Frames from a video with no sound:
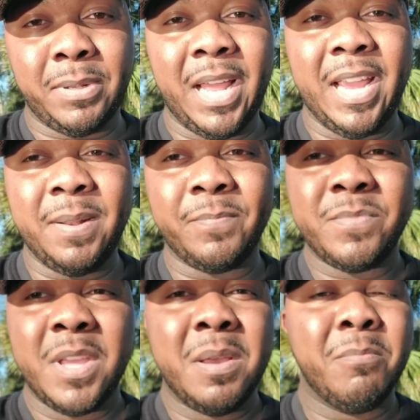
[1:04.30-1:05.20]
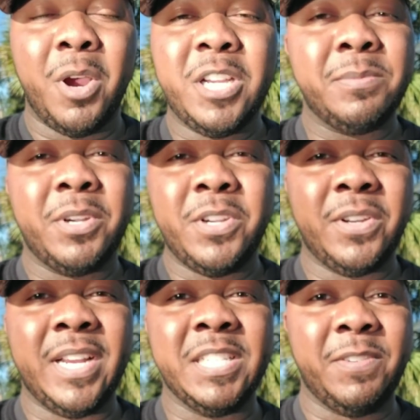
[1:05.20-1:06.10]
played, Marcus
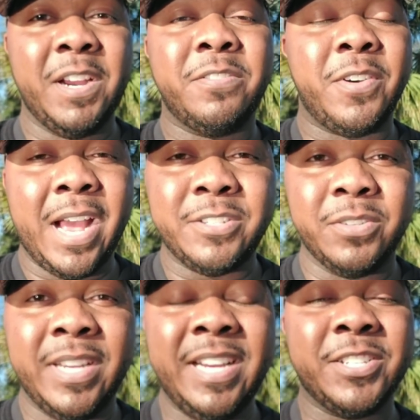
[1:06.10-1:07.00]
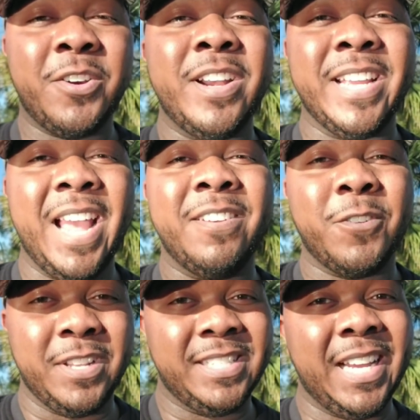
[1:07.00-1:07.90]
Mariota is very fragile. He's hurt again
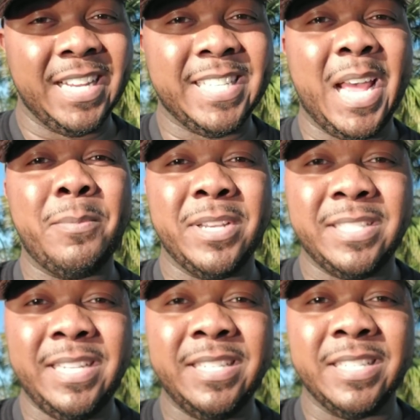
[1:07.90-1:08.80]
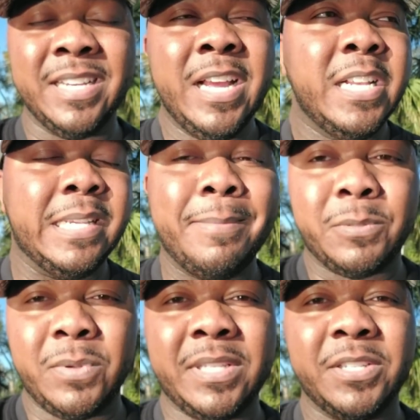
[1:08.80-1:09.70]
for the second time in the season.
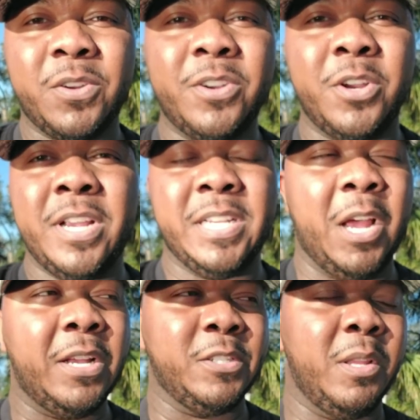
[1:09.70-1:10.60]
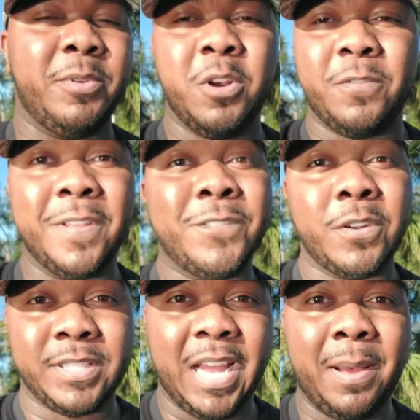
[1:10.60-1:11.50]
Jameis Winston has already has only been hurt for the
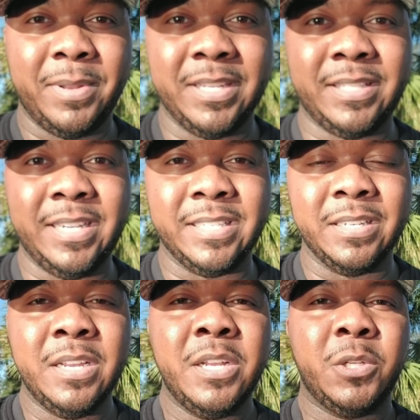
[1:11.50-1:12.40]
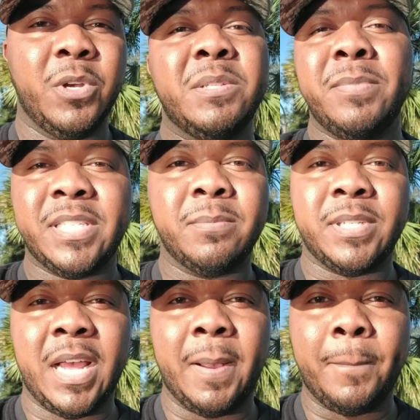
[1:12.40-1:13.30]
first time in this season, to where he's missed some
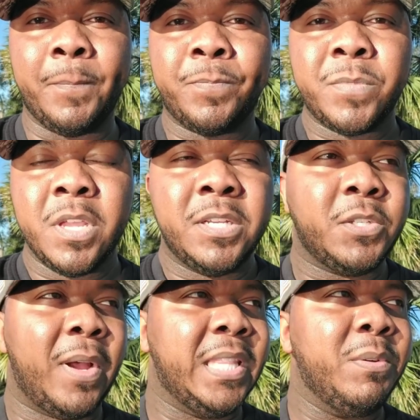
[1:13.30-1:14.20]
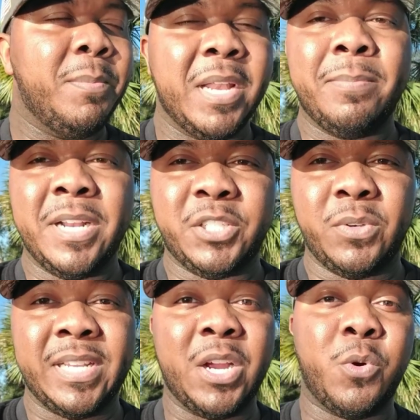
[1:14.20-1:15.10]
time. So I think we made a better
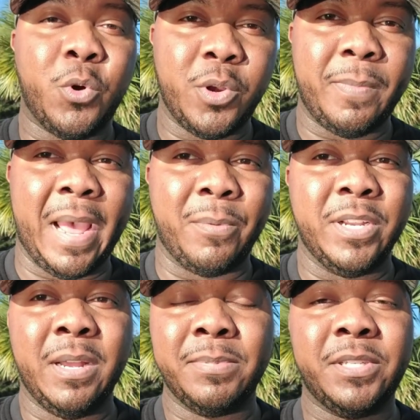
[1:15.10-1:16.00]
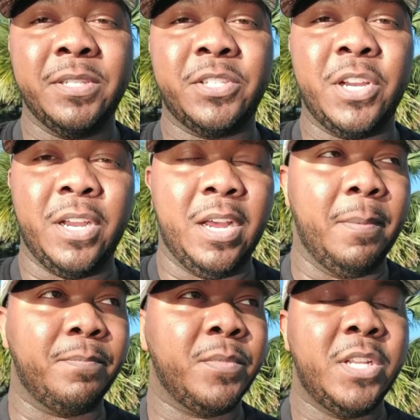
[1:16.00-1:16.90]
choice at quarterback when it comes to
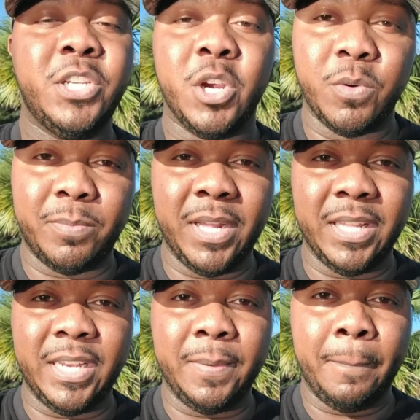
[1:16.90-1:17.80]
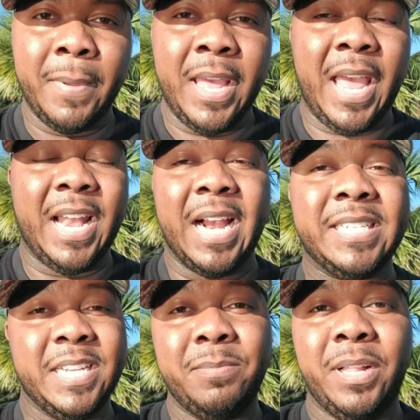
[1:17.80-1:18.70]
um, durability and
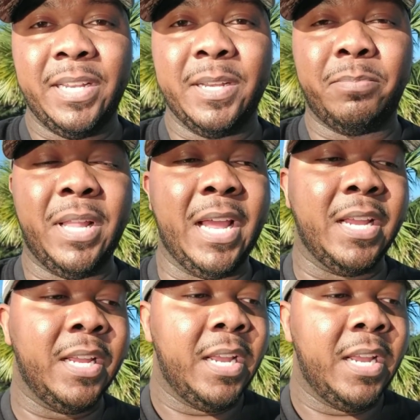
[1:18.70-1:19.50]
actually the ability to play.